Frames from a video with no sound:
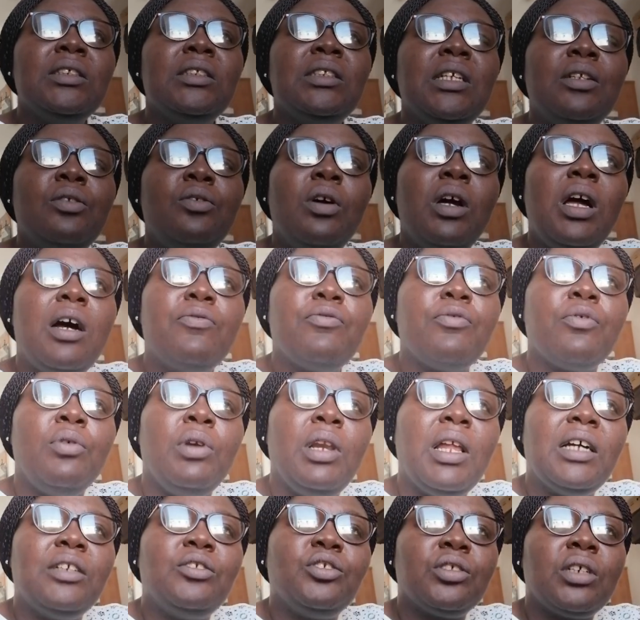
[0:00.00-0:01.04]
They don't have
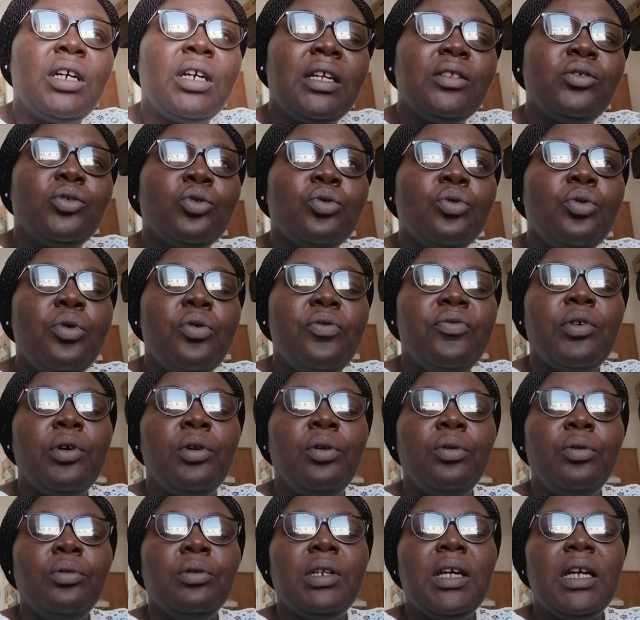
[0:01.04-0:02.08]
collateral to go for
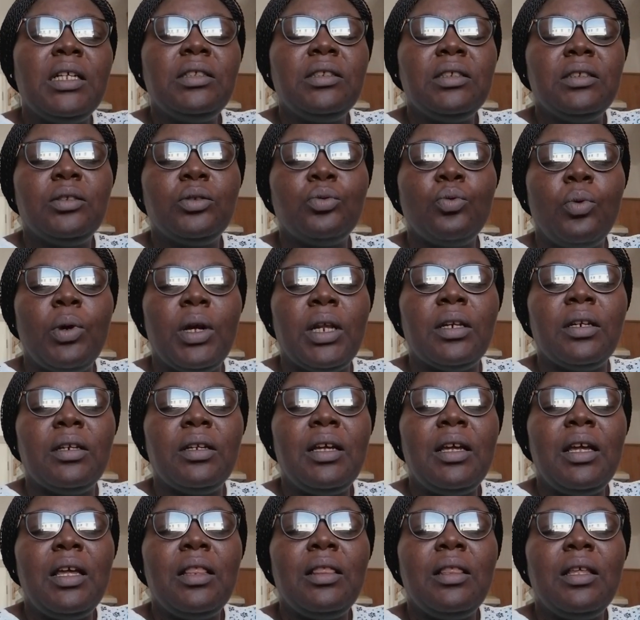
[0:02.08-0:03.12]
loan. That is one.
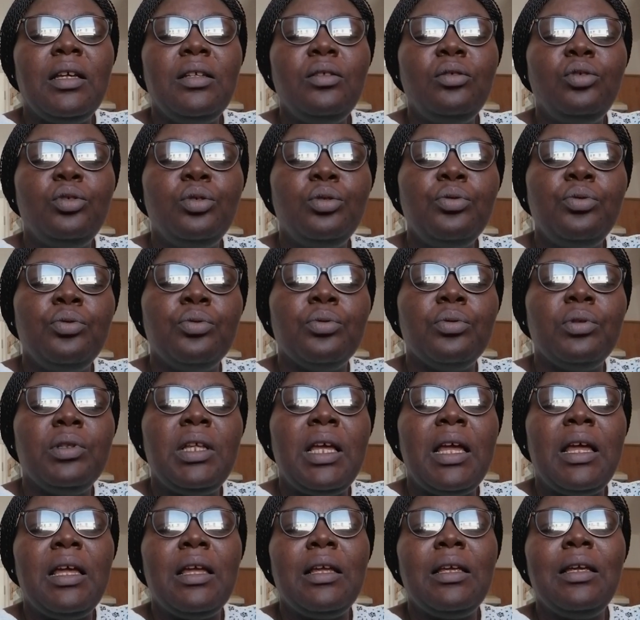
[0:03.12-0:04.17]
And then two,
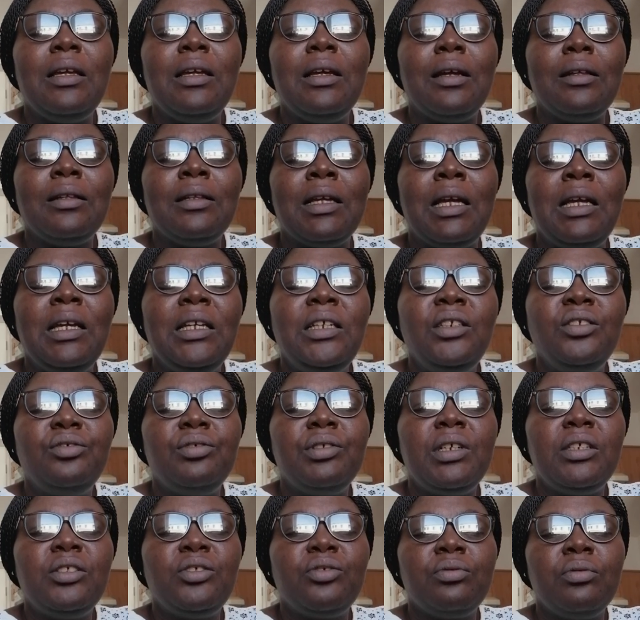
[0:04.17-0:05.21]
the
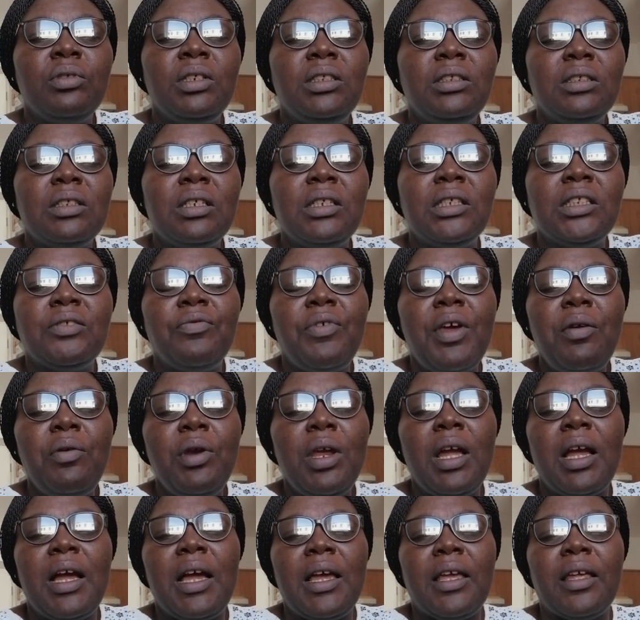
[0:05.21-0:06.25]
interest rate is
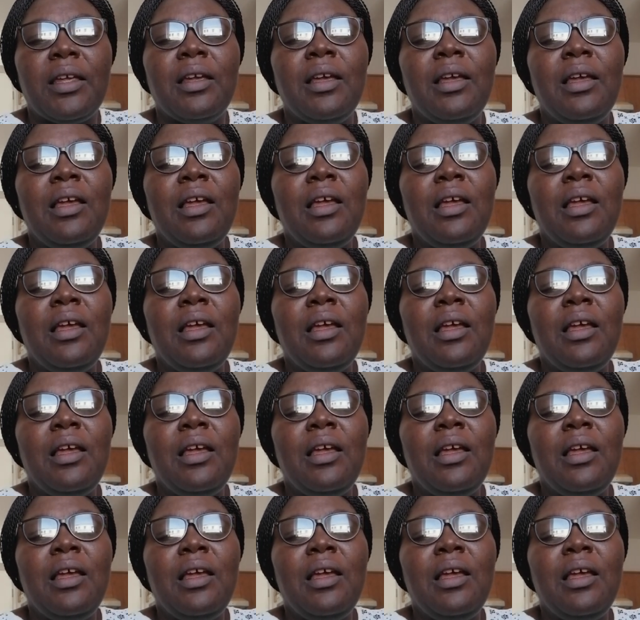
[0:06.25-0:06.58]
very high,